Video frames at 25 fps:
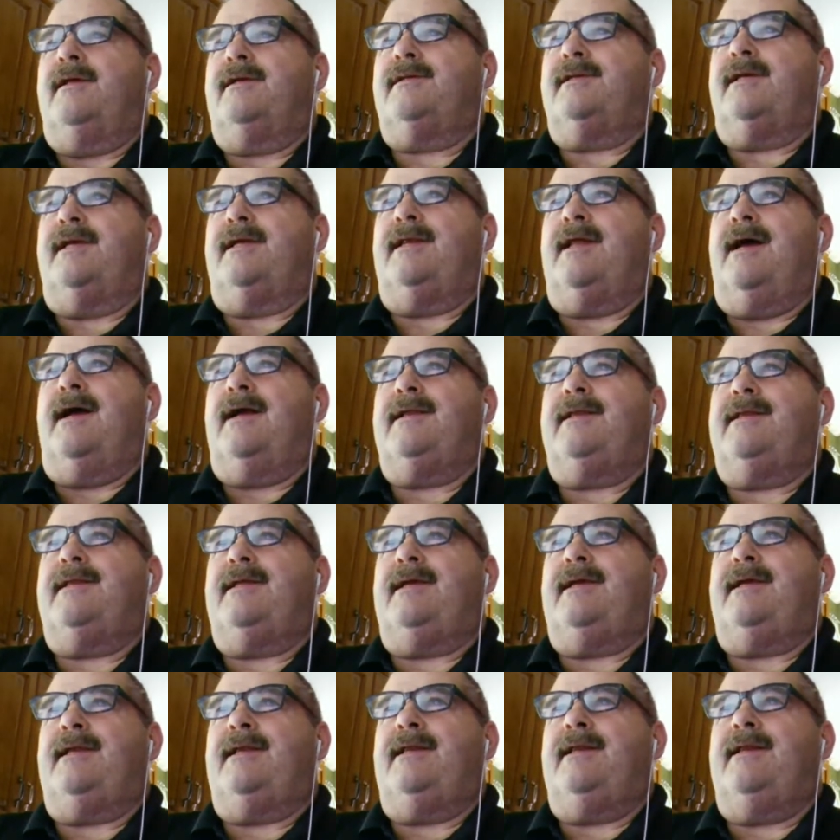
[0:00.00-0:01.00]
let's see,
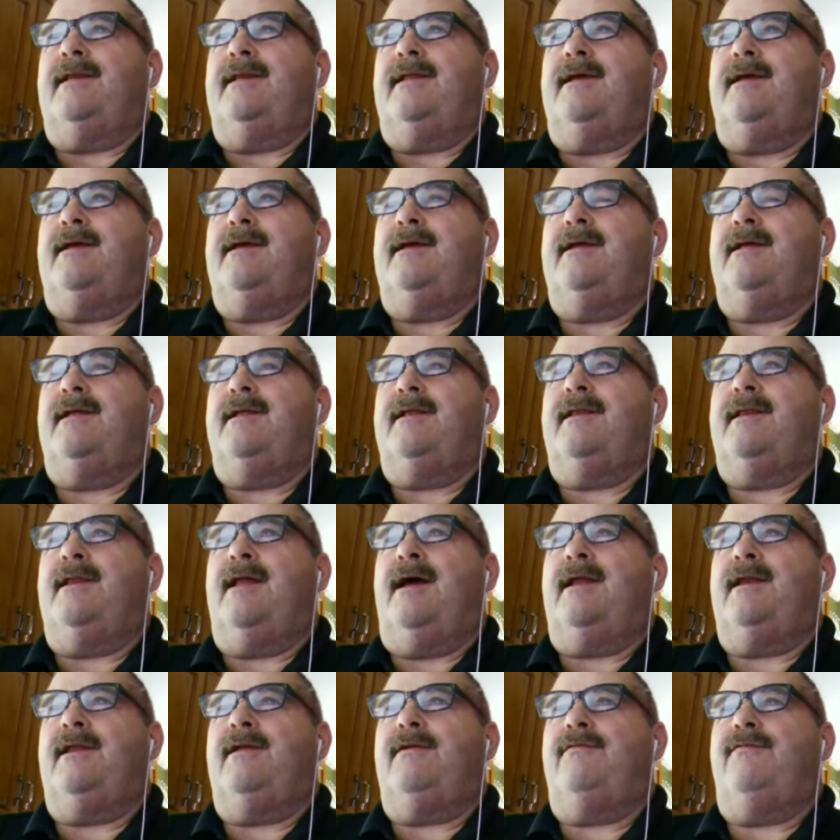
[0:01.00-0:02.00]

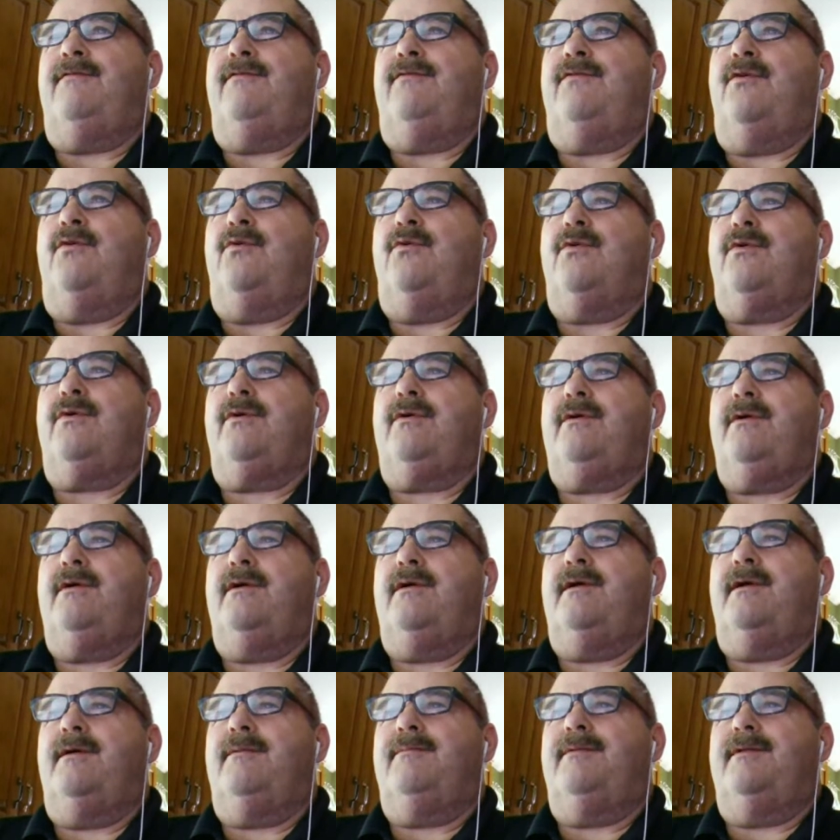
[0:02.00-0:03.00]
1994,
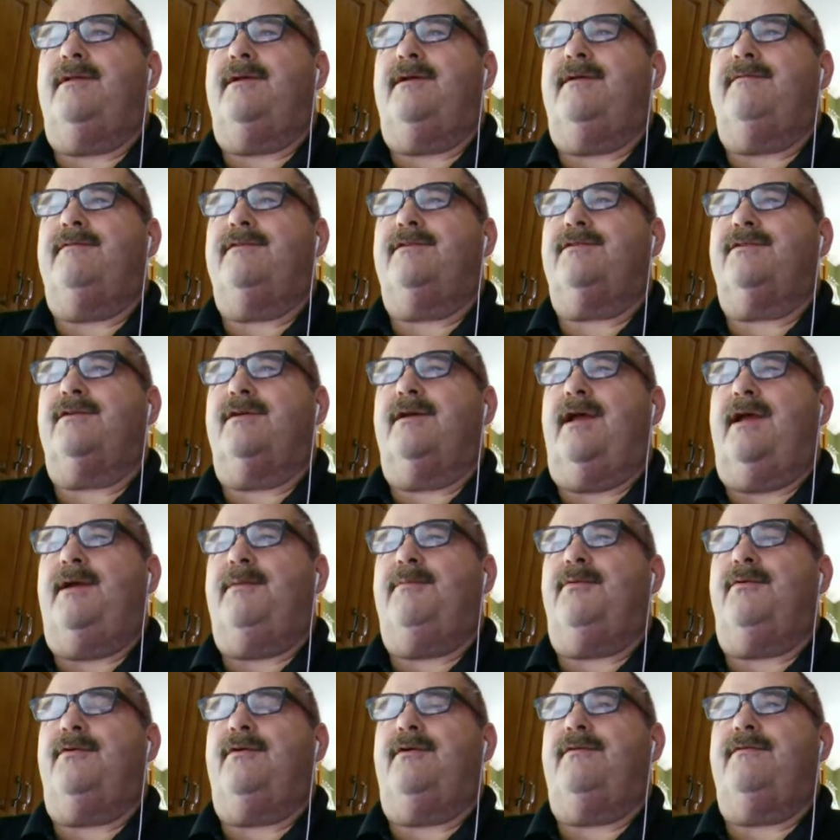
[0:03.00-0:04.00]
I believe it's
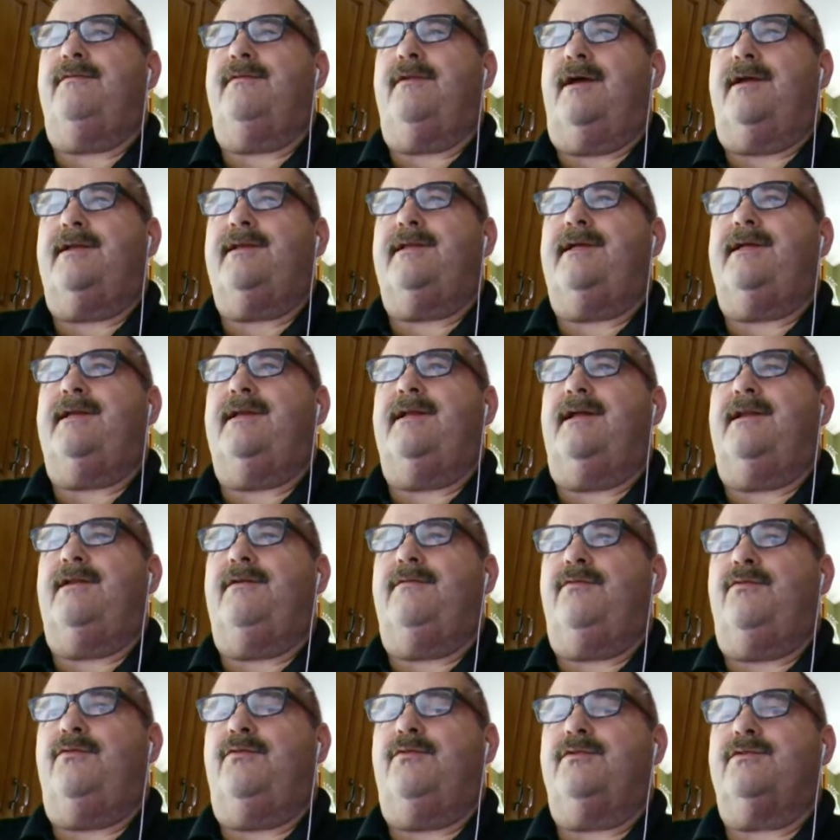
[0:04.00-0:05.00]
April of
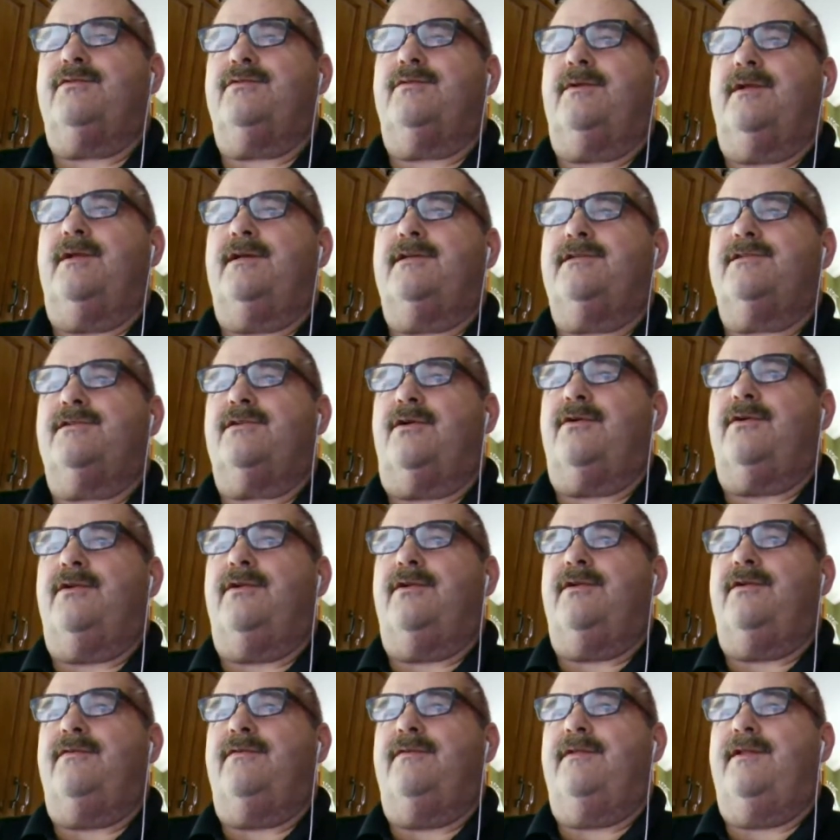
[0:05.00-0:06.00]
1994 is when I
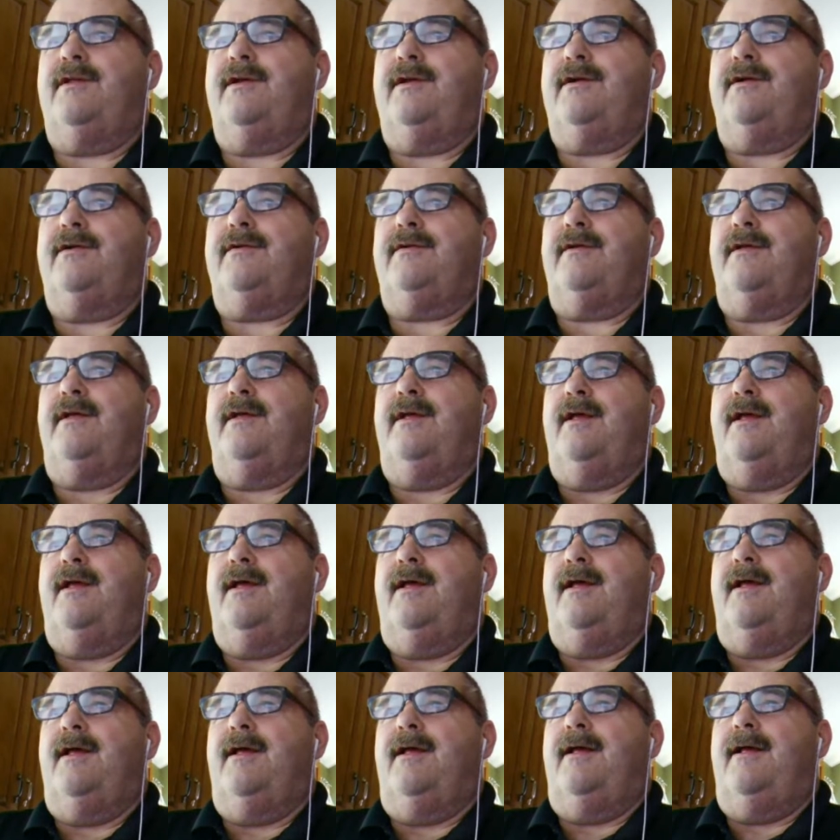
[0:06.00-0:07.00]
started over there.
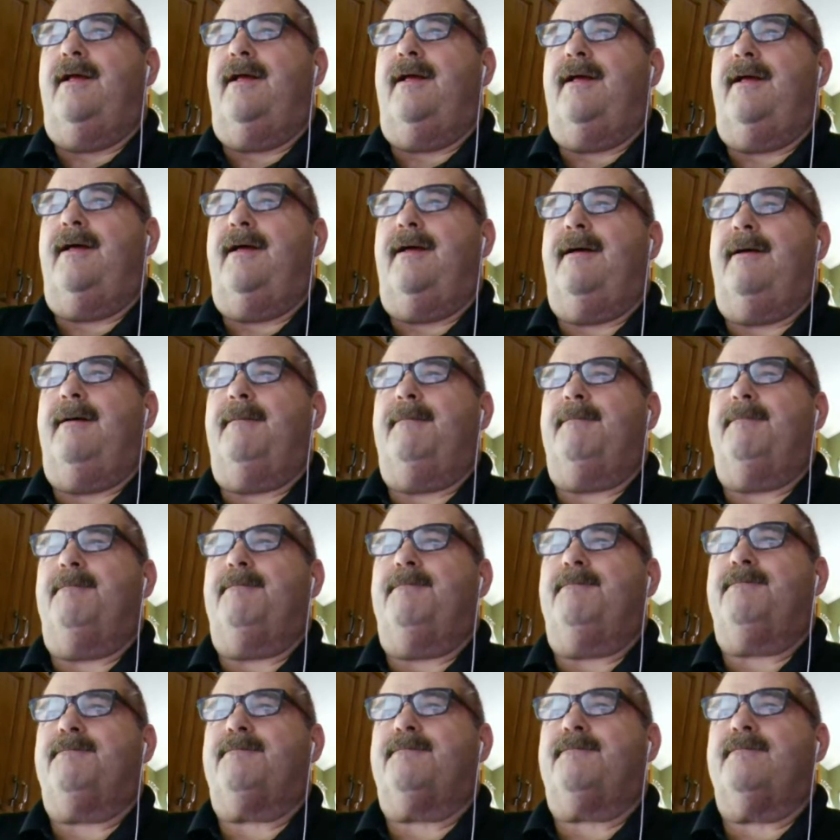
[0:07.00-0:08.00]

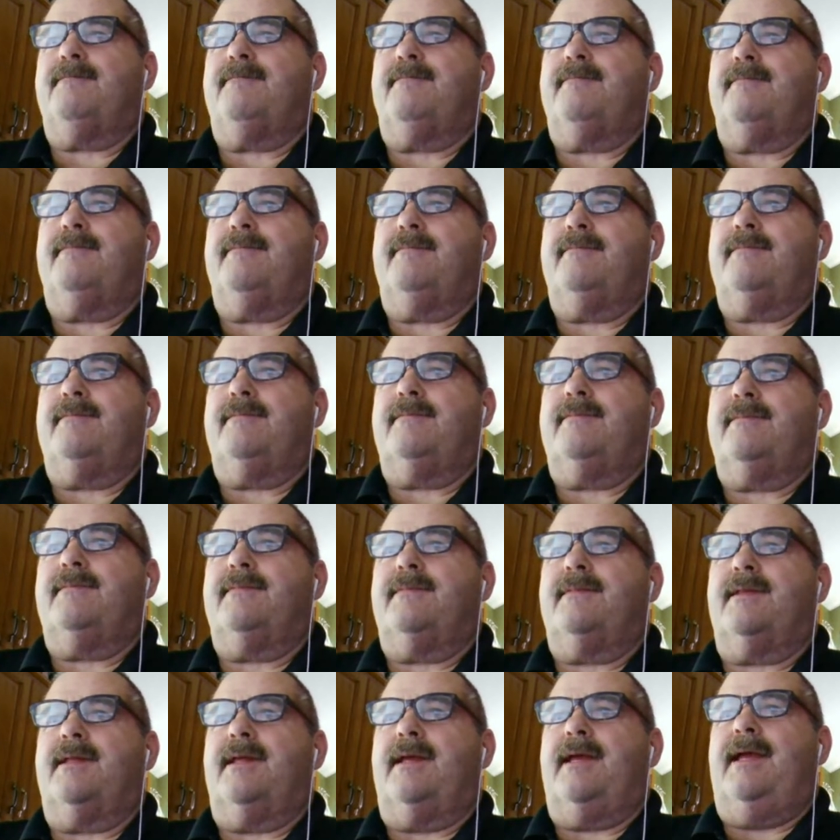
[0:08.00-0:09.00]
Um,
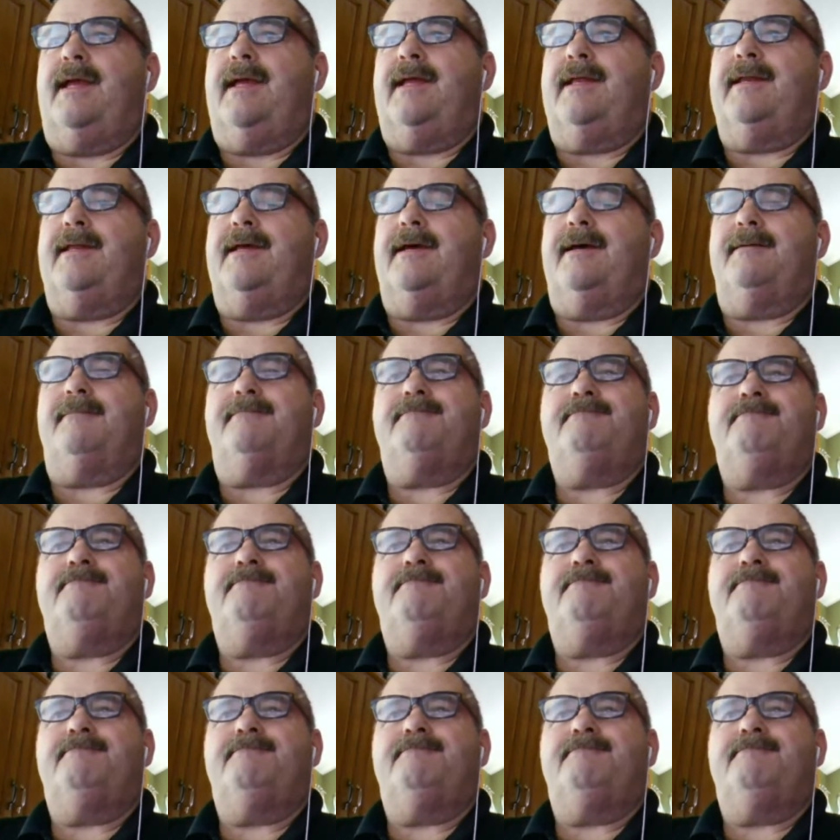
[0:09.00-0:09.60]
and